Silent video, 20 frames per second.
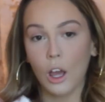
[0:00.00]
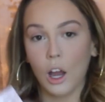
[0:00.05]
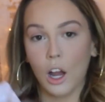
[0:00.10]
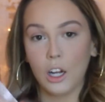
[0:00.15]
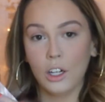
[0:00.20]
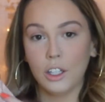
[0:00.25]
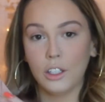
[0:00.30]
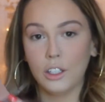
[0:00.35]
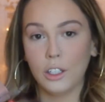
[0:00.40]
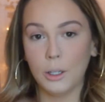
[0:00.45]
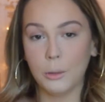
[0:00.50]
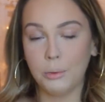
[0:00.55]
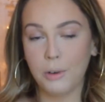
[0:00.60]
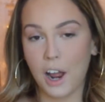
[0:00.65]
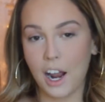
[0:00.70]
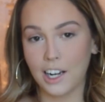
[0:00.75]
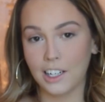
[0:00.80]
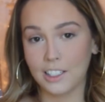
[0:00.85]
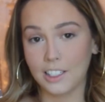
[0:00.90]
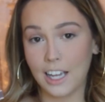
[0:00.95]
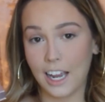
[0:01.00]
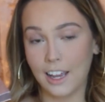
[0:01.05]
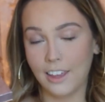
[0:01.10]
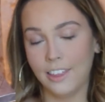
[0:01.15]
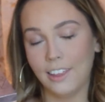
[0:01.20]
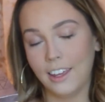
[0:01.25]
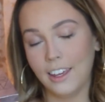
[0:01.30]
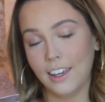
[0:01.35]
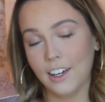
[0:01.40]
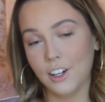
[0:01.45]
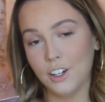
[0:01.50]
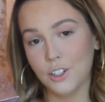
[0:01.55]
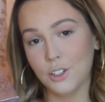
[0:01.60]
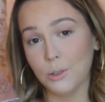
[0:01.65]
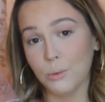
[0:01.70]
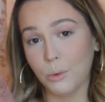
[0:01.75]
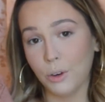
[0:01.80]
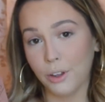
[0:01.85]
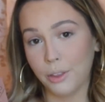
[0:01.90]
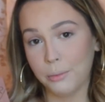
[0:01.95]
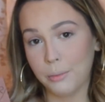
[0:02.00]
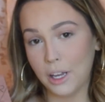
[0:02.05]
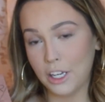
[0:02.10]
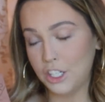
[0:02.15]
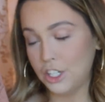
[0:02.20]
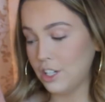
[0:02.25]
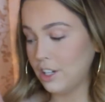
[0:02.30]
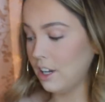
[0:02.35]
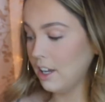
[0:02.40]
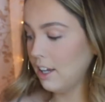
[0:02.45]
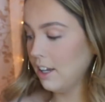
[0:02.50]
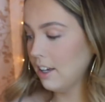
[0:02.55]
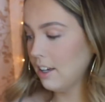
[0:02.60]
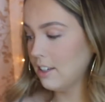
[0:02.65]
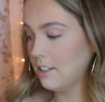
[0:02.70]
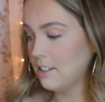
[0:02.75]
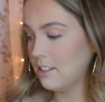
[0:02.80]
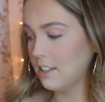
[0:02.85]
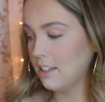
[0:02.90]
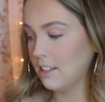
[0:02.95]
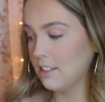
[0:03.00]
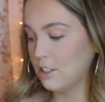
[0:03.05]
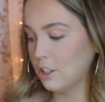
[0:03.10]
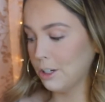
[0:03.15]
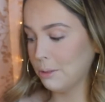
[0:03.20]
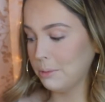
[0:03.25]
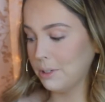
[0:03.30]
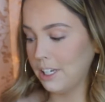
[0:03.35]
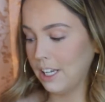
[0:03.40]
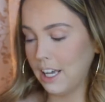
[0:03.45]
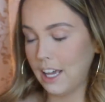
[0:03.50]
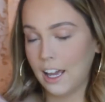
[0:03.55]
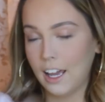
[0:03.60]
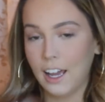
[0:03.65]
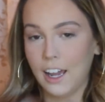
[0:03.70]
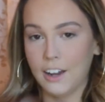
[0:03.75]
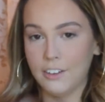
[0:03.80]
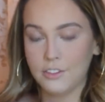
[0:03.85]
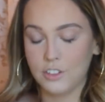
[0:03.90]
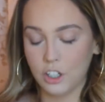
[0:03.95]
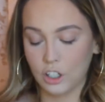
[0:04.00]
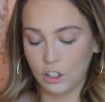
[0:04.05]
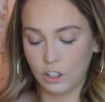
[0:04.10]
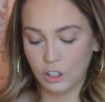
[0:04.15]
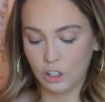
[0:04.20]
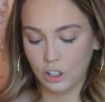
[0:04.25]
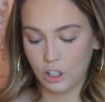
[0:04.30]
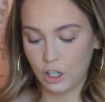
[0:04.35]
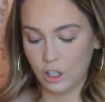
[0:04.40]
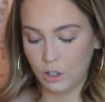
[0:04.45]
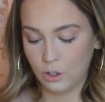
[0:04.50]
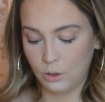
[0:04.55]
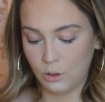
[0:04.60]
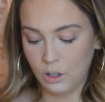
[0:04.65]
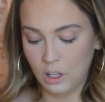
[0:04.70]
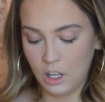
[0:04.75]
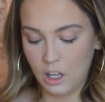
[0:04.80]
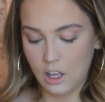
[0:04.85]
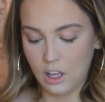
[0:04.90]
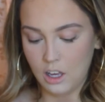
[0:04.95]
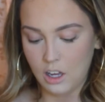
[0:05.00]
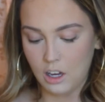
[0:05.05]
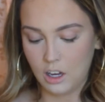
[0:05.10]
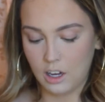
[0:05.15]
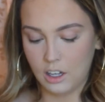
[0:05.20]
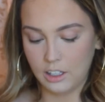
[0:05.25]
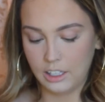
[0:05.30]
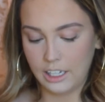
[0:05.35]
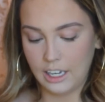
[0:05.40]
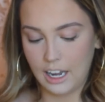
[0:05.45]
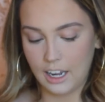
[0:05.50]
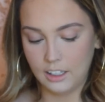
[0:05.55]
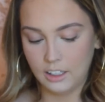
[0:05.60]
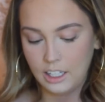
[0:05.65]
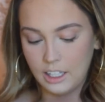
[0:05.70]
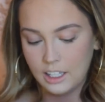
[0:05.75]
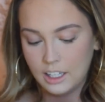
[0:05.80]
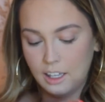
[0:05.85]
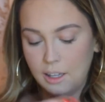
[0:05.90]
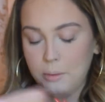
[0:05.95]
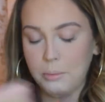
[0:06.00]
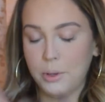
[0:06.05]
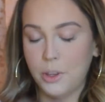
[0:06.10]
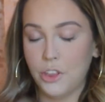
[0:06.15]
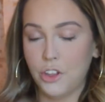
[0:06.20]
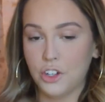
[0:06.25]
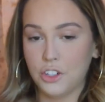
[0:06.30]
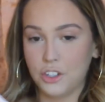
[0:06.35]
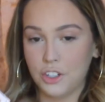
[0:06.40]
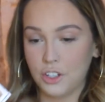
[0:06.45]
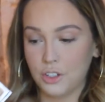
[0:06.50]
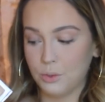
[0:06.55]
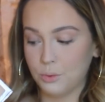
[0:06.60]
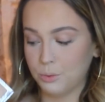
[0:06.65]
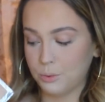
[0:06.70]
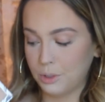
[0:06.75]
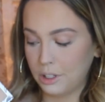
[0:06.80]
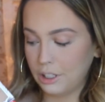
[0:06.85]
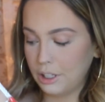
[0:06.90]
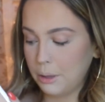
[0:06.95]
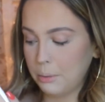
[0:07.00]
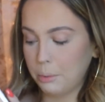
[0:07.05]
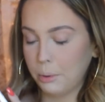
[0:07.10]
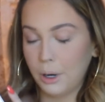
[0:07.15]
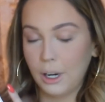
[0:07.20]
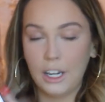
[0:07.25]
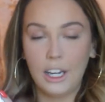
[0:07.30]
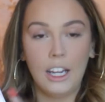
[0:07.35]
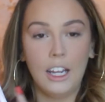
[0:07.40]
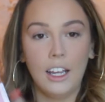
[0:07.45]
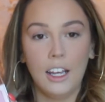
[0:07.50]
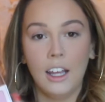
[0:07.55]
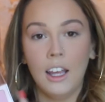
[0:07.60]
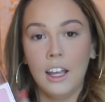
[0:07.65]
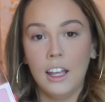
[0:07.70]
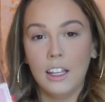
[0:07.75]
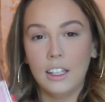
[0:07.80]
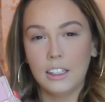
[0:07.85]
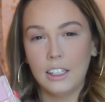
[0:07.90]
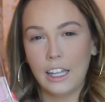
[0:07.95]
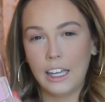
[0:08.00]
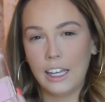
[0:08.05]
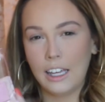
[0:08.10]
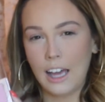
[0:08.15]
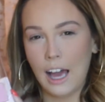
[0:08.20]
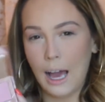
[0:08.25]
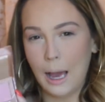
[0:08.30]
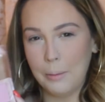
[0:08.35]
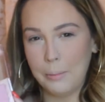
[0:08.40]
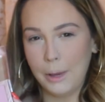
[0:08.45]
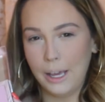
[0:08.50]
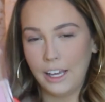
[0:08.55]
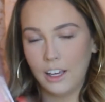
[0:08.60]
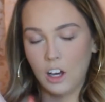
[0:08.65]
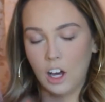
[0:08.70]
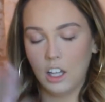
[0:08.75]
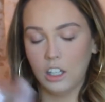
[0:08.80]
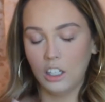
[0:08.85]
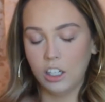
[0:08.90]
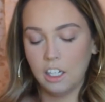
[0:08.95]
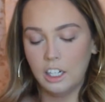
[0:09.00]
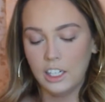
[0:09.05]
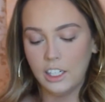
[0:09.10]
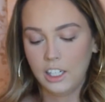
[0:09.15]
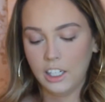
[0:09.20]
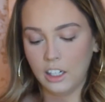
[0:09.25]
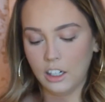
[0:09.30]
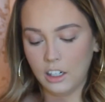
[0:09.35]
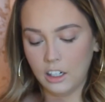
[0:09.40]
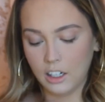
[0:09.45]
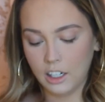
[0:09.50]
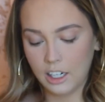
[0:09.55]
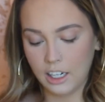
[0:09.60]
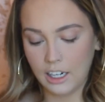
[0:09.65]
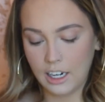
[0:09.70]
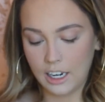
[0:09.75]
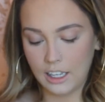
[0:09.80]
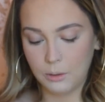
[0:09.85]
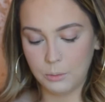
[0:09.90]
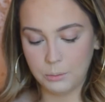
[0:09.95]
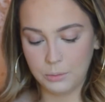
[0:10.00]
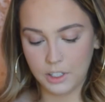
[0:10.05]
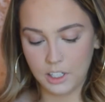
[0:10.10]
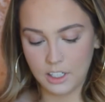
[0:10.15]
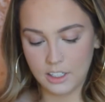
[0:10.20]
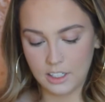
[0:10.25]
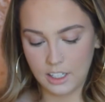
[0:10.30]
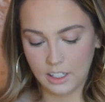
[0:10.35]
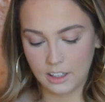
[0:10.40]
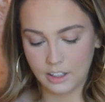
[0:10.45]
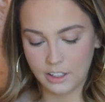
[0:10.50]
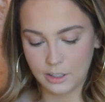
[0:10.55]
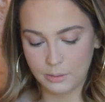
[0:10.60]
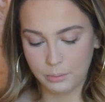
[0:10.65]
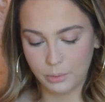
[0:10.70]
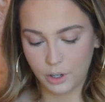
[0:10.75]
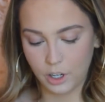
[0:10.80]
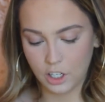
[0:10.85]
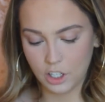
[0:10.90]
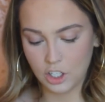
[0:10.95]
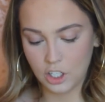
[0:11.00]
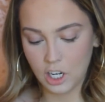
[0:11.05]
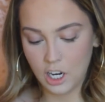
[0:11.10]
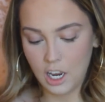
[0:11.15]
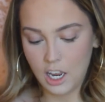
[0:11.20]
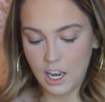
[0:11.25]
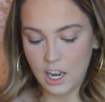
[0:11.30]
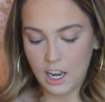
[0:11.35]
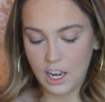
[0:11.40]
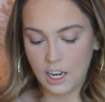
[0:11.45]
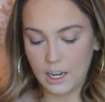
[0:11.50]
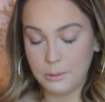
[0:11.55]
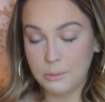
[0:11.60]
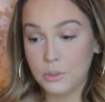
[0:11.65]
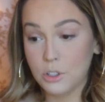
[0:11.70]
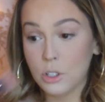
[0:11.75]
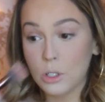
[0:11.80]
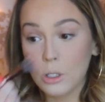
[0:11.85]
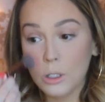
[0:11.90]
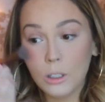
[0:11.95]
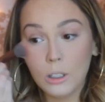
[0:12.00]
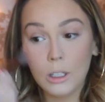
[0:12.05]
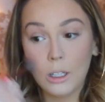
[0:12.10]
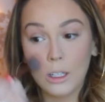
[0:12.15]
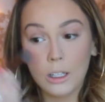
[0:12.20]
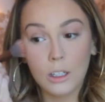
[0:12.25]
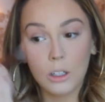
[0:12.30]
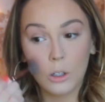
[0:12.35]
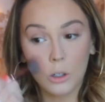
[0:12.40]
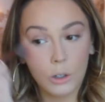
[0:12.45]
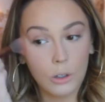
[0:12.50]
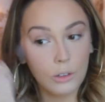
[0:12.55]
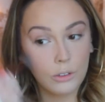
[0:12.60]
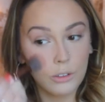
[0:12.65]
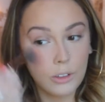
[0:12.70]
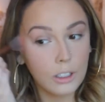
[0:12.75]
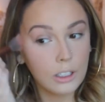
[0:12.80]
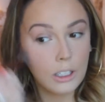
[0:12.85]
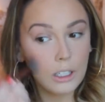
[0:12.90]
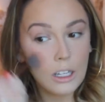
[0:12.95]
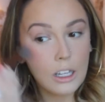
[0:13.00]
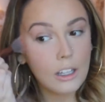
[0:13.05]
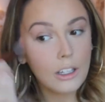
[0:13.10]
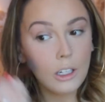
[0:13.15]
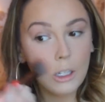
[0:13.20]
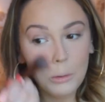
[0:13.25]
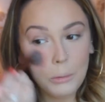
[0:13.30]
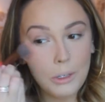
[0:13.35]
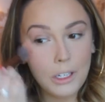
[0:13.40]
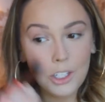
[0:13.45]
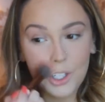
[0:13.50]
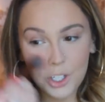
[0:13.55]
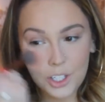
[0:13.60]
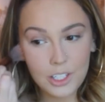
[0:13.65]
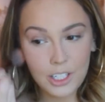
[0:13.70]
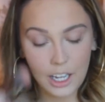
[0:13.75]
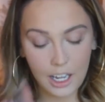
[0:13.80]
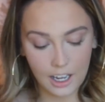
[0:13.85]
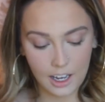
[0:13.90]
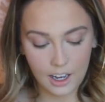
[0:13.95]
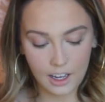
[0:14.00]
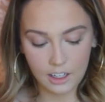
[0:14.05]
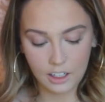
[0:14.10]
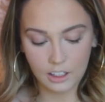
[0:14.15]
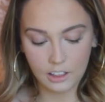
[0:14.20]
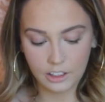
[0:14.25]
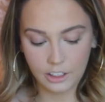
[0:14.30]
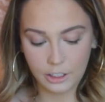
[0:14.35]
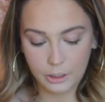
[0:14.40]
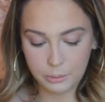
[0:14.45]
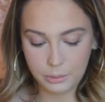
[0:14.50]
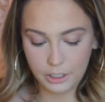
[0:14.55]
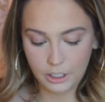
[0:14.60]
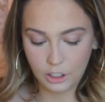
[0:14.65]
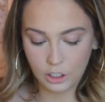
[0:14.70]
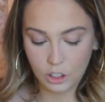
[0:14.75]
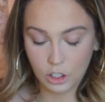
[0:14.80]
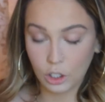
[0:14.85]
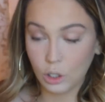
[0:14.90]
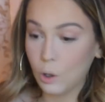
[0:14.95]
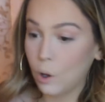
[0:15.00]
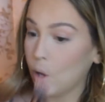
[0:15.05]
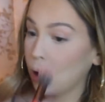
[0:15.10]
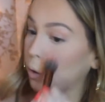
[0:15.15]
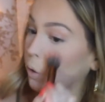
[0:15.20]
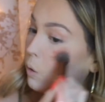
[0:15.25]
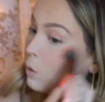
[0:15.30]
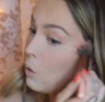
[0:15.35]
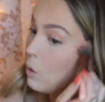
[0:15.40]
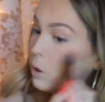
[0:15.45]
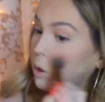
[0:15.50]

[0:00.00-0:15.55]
Another product I think is worth mentioning is this Urban Decay Afterglow like highlight kit, but there's this really pretty like hot pink color in here, and I'm gonna take this brush and I'm just gonna like go over it like a little bit just to add a little bit of glow,